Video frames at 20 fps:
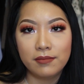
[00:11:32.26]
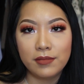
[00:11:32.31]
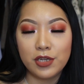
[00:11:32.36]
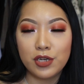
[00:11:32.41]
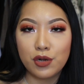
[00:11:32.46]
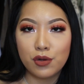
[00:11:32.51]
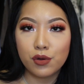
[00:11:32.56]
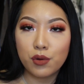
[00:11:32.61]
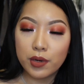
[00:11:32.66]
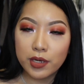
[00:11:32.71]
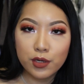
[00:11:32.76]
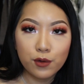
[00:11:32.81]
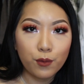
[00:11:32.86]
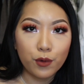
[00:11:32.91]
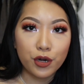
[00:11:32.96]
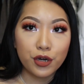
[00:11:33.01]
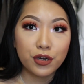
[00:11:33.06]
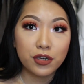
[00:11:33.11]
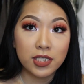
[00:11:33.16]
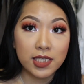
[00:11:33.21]
you know, going to
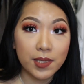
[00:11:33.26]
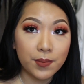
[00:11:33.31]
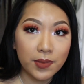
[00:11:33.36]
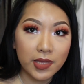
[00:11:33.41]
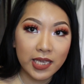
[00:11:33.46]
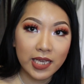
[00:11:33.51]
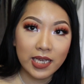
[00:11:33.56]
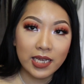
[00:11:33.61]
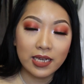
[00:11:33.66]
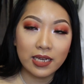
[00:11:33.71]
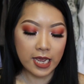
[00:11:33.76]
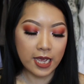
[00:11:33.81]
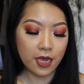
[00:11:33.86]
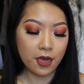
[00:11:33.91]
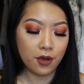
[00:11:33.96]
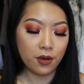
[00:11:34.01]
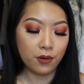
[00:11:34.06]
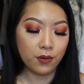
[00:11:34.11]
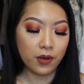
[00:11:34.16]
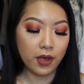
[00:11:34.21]
work or something.
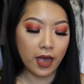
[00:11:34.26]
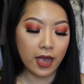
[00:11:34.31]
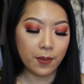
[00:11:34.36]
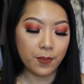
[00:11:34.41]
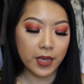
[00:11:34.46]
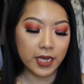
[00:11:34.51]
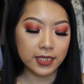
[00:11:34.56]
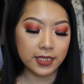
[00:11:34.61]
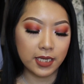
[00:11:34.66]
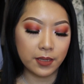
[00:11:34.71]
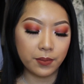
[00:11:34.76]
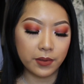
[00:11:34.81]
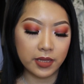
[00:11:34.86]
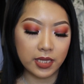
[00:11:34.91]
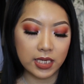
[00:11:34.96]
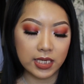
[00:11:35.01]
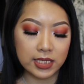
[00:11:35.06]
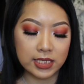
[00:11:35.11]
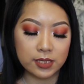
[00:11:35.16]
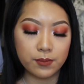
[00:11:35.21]
Now I picked up
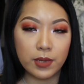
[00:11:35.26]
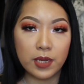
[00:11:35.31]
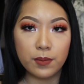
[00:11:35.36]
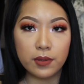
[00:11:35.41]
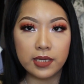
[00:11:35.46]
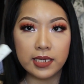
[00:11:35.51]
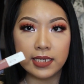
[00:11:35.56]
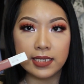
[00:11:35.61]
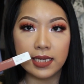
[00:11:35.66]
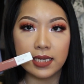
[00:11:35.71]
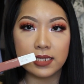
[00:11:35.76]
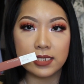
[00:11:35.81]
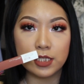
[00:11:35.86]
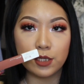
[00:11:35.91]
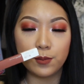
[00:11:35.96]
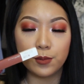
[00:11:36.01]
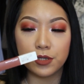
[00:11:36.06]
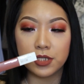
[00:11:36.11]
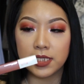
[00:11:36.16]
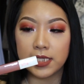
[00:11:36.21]
this Maybelline
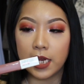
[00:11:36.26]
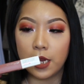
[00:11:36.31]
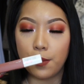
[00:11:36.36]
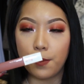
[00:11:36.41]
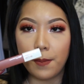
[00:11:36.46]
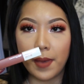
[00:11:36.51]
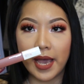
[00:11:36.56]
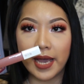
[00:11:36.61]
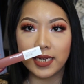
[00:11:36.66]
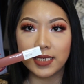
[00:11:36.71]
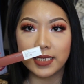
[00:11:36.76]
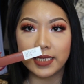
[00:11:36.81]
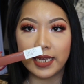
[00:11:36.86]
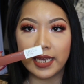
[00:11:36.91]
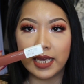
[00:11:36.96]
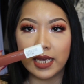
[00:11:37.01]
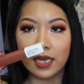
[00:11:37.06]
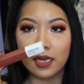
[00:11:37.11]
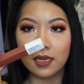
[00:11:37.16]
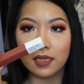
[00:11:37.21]
Superstay Matte
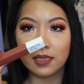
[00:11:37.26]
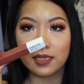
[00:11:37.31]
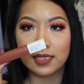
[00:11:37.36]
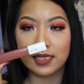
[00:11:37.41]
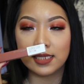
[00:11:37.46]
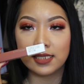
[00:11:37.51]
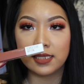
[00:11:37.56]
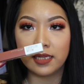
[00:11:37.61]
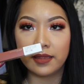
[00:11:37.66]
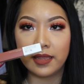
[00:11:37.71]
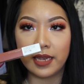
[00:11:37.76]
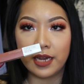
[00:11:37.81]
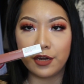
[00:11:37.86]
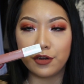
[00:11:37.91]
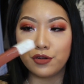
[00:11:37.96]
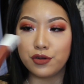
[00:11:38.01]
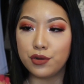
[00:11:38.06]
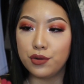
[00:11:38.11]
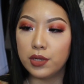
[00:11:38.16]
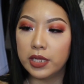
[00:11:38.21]
Ink. This is their
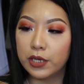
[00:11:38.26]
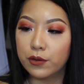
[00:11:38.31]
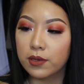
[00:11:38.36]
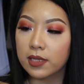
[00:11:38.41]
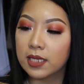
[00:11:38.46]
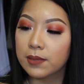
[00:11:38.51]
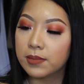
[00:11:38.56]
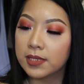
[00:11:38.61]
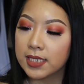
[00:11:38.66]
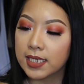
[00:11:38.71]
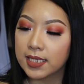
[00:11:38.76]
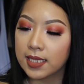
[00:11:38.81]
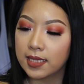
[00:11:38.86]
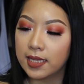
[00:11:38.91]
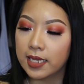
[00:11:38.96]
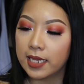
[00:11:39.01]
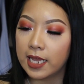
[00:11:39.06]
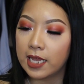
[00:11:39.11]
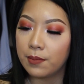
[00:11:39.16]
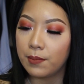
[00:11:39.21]
new liquid lipstick that
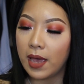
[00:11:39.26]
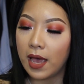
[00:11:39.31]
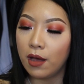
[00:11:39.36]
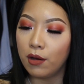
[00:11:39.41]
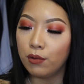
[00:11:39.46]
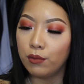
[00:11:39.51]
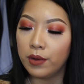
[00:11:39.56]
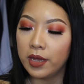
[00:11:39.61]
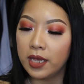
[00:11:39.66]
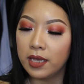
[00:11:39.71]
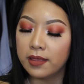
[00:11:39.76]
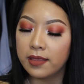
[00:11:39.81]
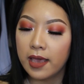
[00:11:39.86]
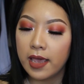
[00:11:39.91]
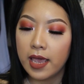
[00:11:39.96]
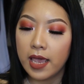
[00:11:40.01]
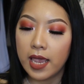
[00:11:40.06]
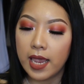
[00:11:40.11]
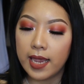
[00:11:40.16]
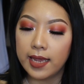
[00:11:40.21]
they came out with,
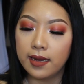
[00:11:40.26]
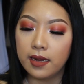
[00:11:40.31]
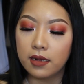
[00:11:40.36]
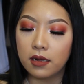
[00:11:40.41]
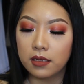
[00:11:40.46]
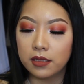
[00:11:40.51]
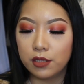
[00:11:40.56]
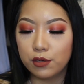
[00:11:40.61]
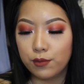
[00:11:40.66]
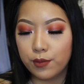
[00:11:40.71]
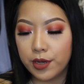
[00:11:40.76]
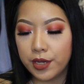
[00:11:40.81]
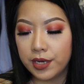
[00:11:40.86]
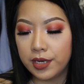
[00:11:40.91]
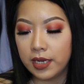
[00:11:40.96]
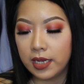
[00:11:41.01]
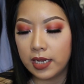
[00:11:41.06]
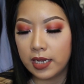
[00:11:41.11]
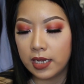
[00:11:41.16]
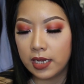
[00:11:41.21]
and I got the
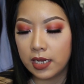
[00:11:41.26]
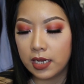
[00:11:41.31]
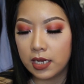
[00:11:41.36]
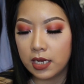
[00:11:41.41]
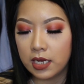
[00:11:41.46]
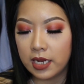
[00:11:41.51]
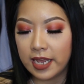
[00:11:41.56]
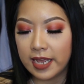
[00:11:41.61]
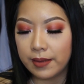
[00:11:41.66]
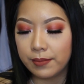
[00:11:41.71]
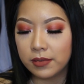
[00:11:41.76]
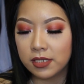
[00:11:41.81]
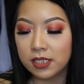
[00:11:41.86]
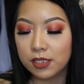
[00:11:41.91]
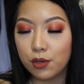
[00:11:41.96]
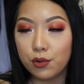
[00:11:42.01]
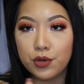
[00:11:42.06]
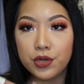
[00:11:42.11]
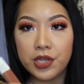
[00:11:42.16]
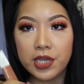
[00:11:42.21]
one in
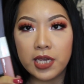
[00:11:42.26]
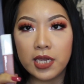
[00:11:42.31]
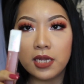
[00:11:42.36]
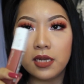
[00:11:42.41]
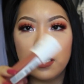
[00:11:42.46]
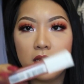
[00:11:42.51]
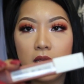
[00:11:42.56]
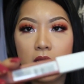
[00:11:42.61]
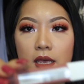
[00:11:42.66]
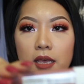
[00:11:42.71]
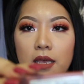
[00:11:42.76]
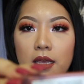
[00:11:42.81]
Amazonian,